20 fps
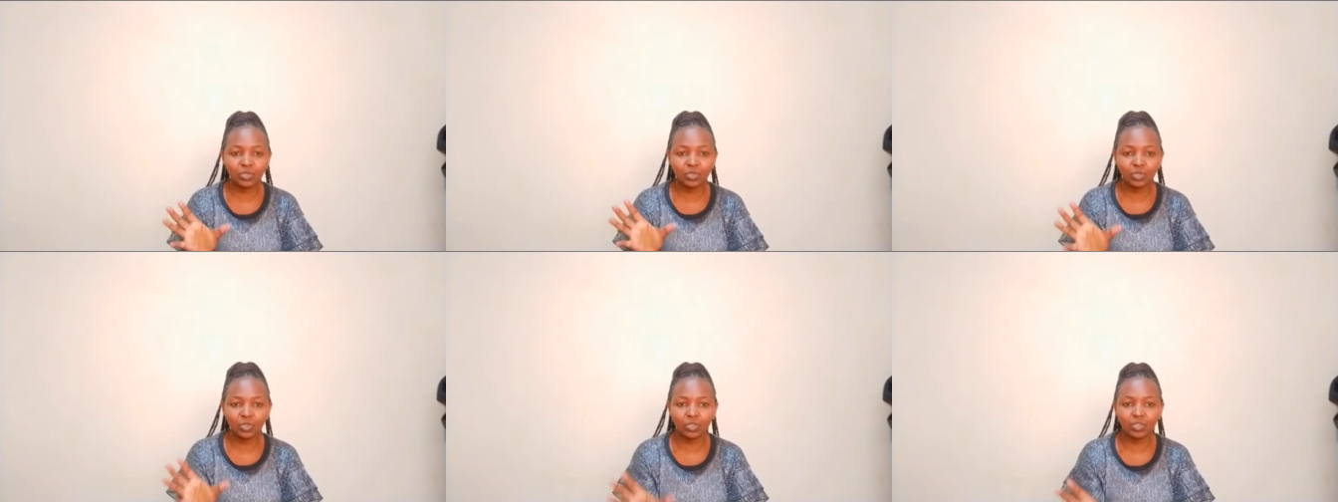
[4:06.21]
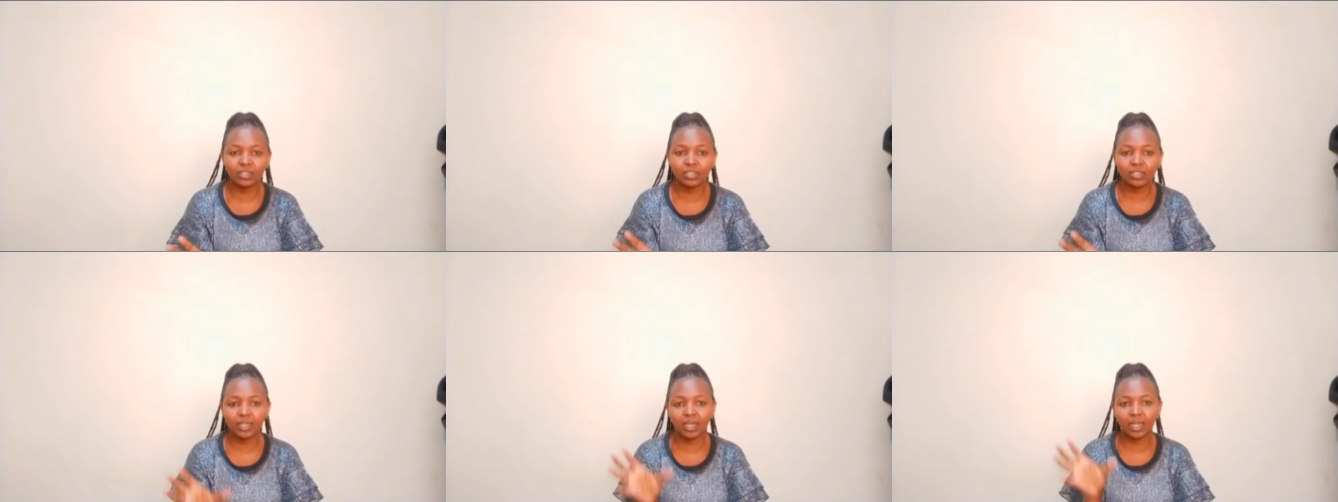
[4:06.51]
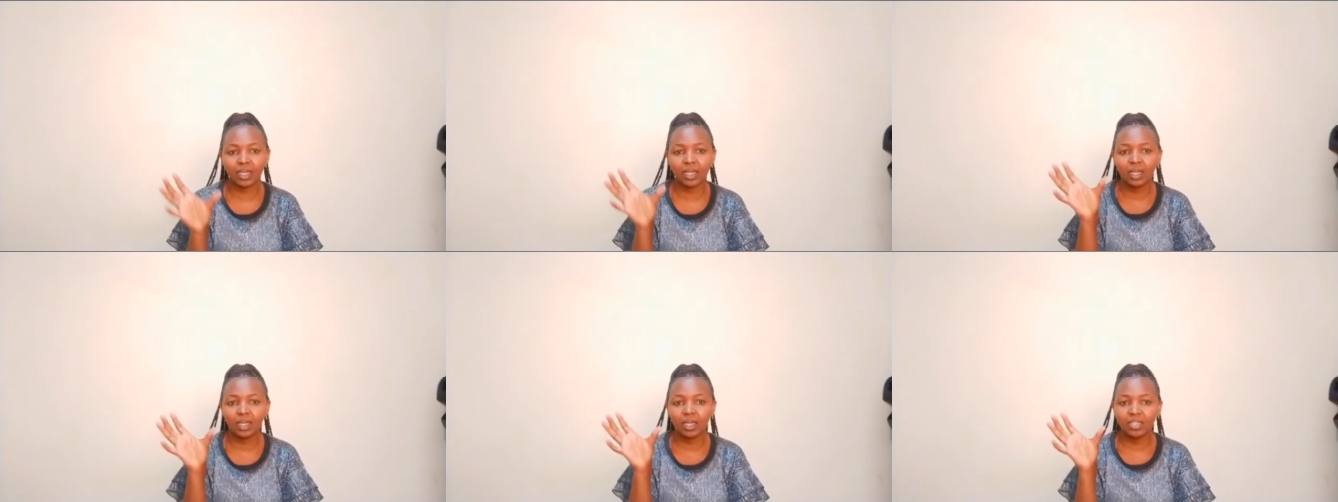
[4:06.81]
called
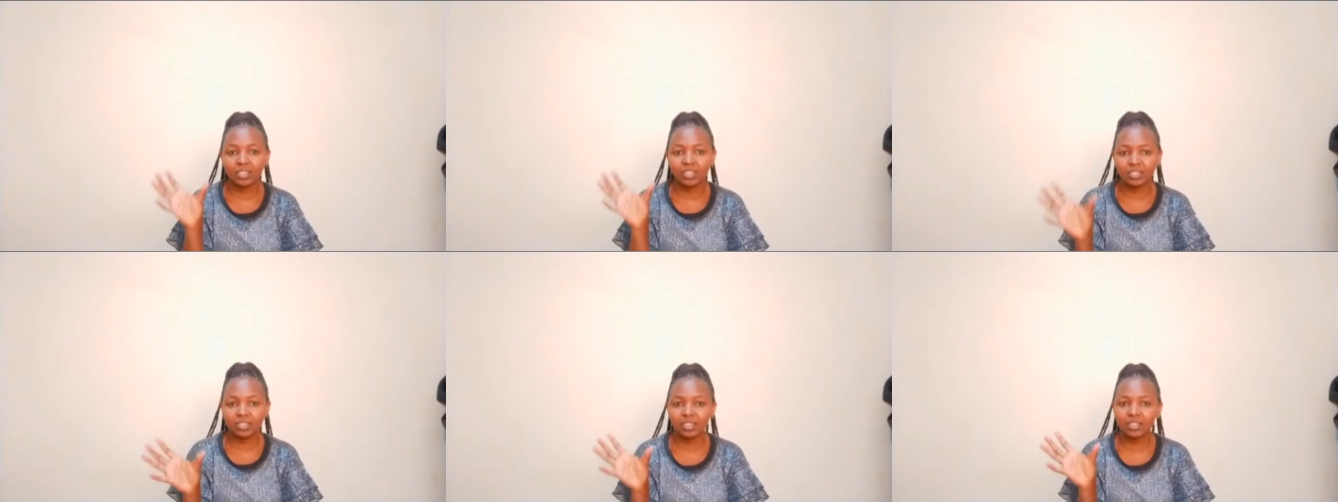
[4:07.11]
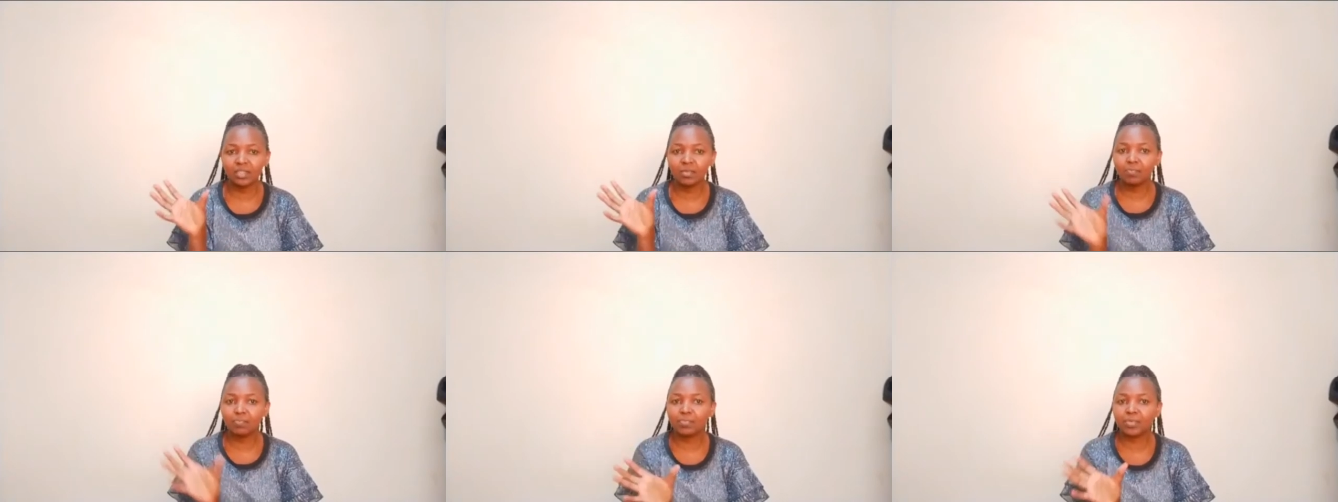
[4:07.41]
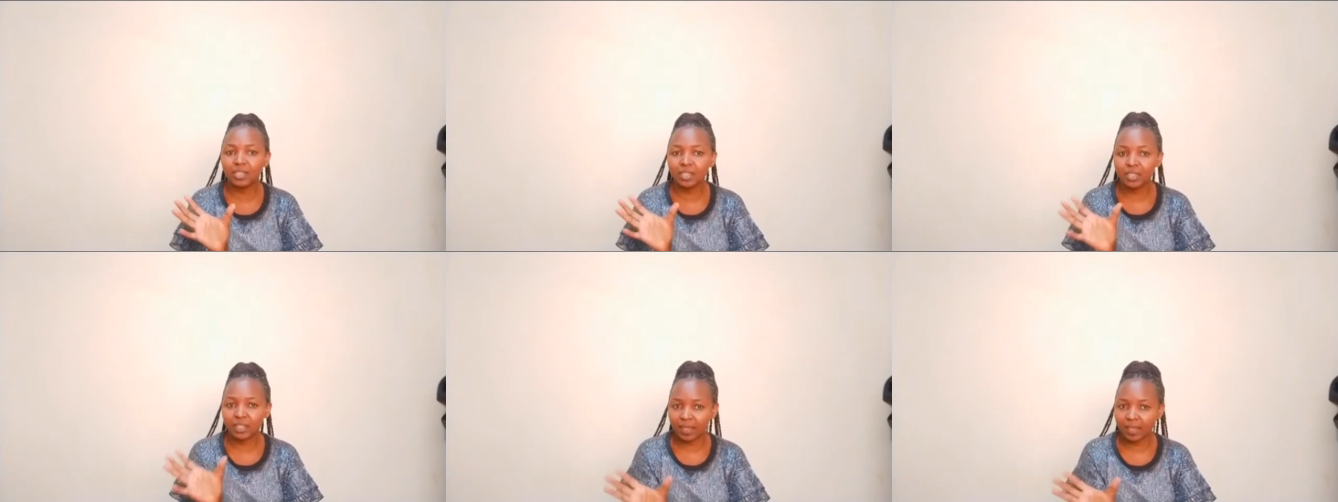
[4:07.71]
the
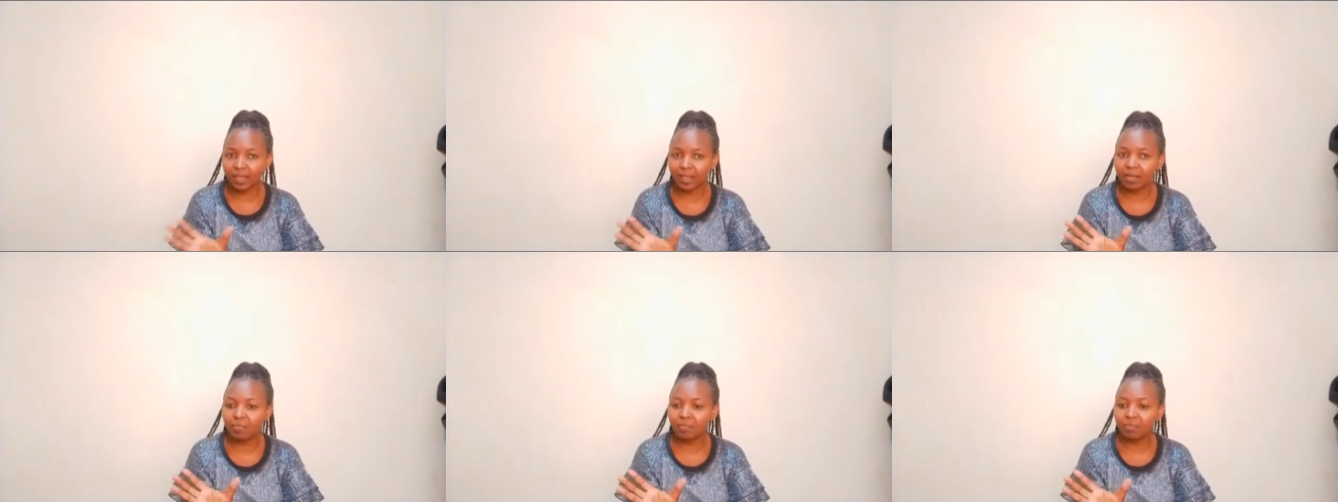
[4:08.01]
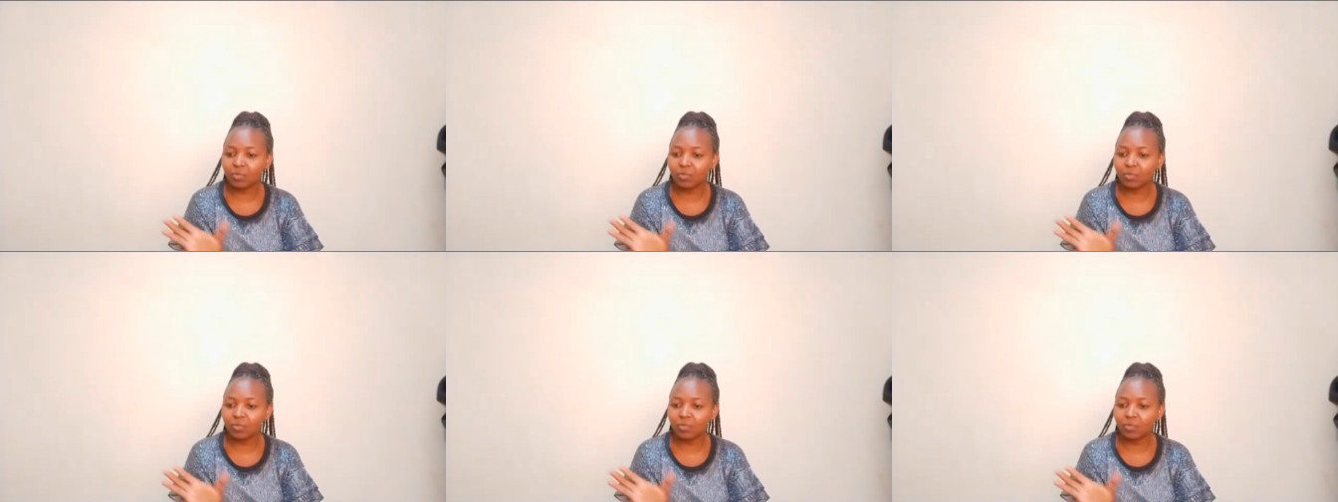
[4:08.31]
CPM,